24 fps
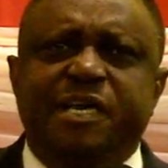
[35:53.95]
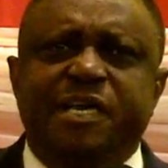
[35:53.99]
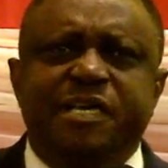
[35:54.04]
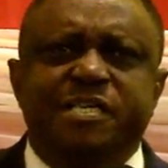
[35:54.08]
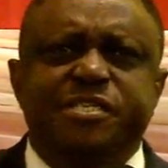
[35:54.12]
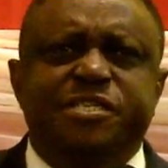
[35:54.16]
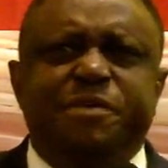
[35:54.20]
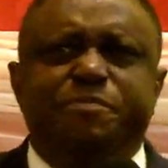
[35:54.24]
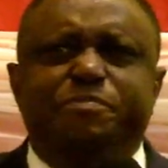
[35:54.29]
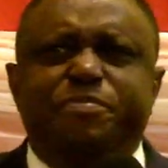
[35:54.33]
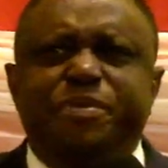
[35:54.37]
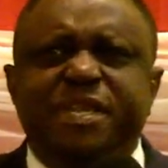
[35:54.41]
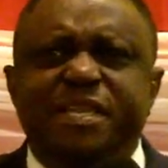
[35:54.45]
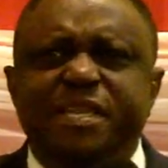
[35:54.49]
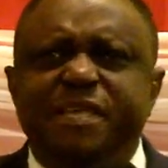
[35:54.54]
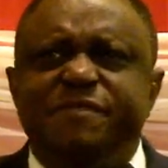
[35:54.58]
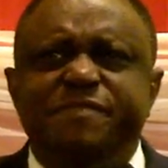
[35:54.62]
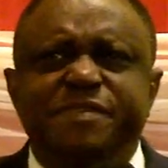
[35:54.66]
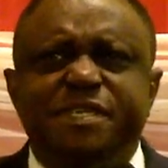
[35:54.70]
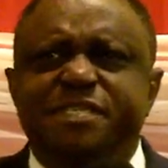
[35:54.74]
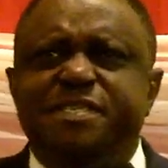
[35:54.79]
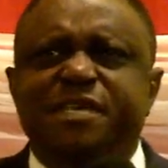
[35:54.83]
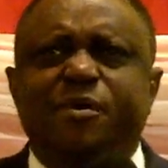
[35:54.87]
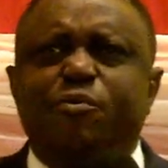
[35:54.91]
She believed.
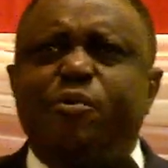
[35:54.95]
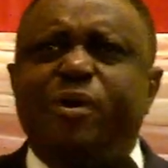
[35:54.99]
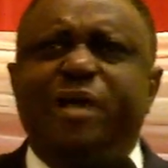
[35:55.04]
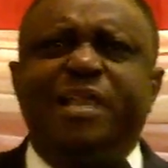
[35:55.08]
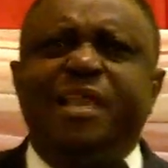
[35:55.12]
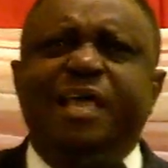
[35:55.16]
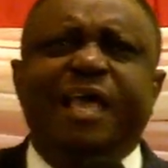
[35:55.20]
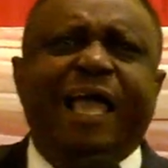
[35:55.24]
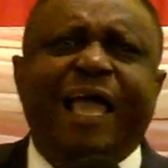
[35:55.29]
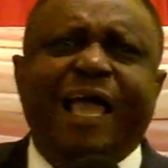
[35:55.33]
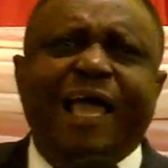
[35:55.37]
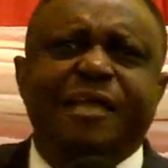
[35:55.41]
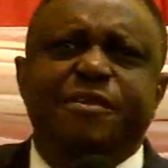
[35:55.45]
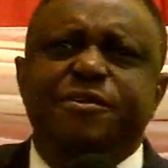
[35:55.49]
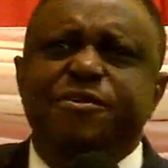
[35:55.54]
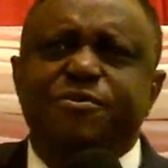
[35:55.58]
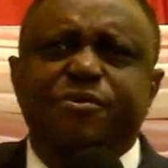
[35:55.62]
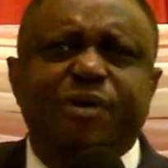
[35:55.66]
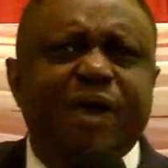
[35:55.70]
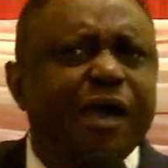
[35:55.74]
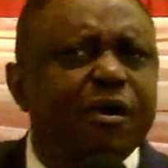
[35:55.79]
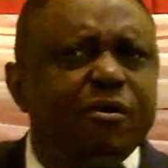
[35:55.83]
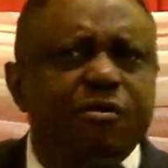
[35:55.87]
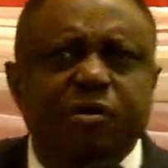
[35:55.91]
She said, well, I don't
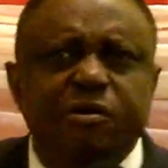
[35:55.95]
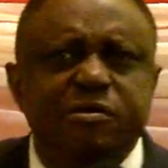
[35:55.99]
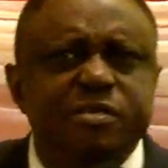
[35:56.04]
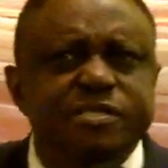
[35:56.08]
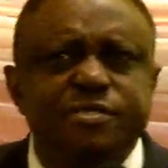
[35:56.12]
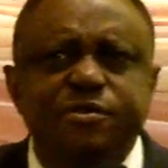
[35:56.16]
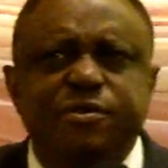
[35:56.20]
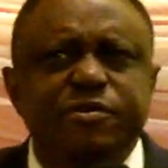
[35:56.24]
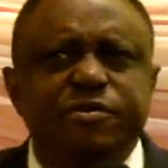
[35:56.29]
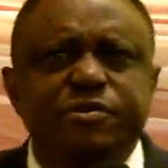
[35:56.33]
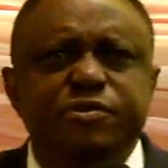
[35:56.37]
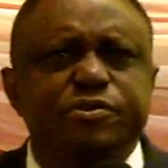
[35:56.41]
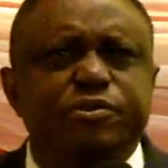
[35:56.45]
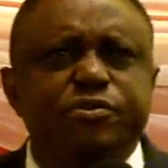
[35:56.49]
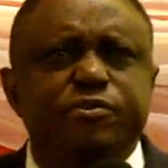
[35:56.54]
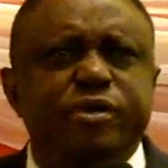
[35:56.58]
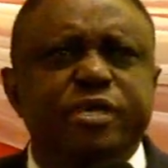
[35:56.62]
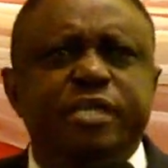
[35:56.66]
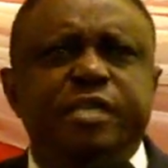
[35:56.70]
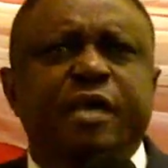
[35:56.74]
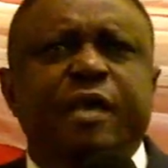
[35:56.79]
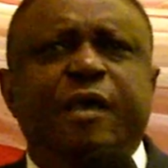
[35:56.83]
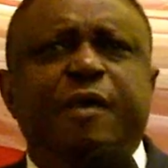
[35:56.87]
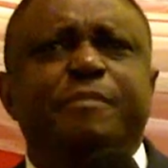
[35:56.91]
know how God is going to do
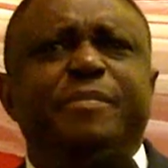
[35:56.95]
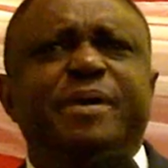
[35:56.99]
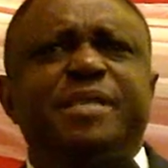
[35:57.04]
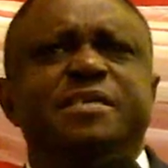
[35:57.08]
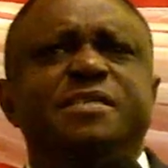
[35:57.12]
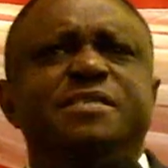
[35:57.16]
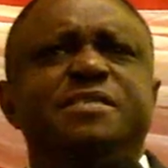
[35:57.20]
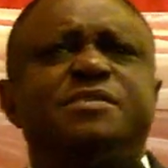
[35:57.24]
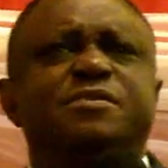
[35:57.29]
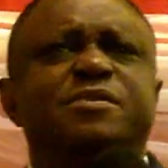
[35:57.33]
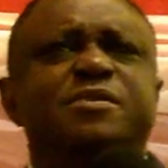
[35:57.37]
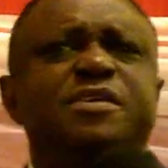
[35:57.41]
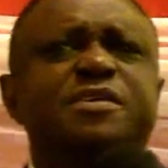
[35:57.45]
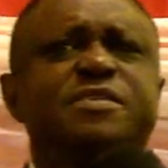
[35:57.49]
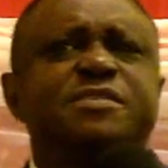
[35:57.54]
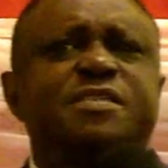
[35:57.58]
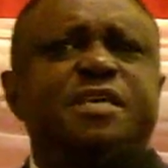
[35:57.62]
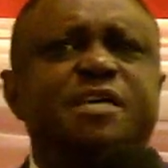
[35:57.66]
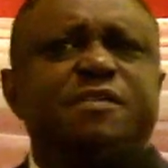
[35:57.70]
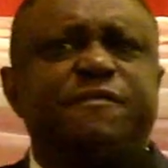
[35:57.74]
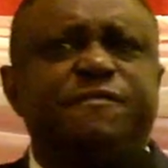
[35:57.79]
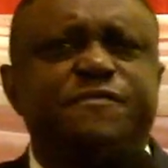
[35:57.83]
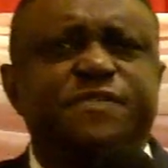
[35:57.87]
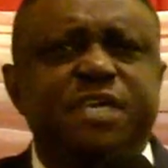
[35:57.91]
it, but
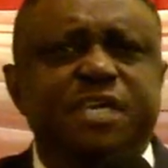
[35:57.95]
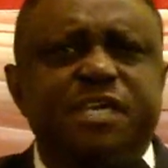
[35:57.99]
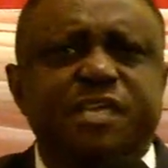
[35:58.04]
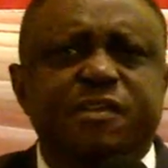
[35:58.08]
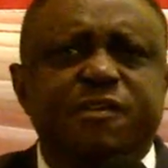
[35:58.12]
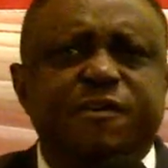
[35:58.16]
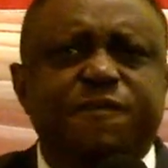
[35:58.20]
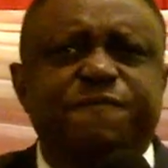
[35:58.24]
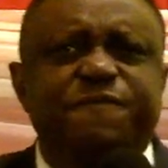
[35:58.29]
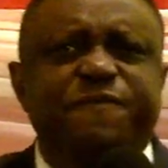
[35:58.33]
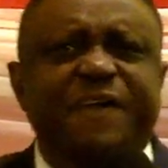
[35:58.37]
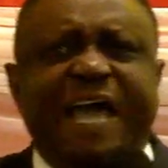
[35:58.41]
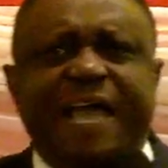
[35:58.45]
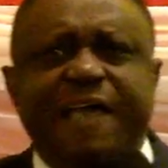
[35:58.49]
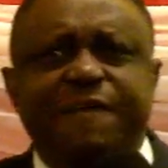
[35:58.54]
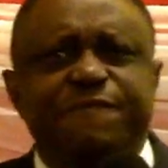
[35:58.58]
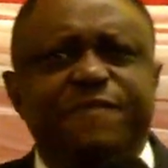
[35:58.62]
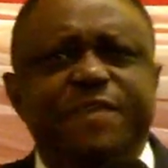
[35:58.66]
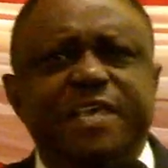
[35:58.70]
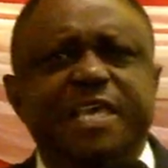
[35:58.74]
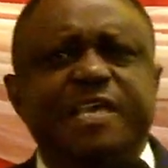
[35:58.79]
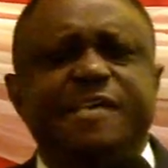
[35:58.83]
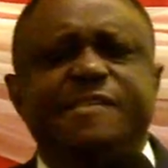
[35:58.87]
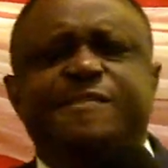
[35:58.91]
instead of taking us 5
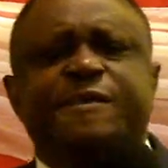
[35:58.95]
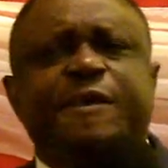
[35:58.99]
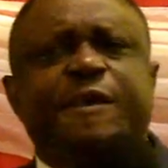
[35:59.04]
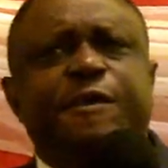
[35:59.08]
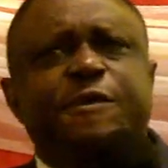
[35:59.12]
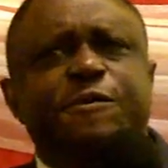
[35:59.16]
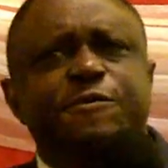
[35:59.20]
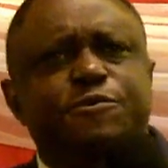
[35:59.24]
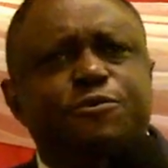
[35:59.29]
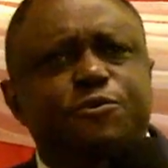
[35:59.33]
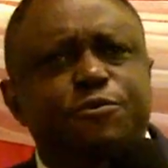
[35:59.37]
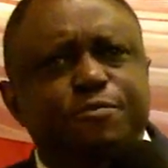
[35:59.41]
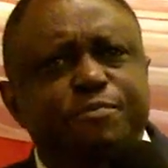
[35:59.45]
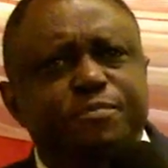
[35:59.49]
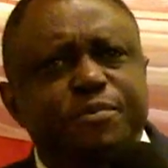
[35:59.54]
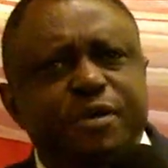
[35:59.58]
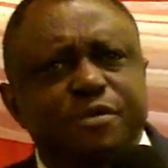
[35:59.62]
years to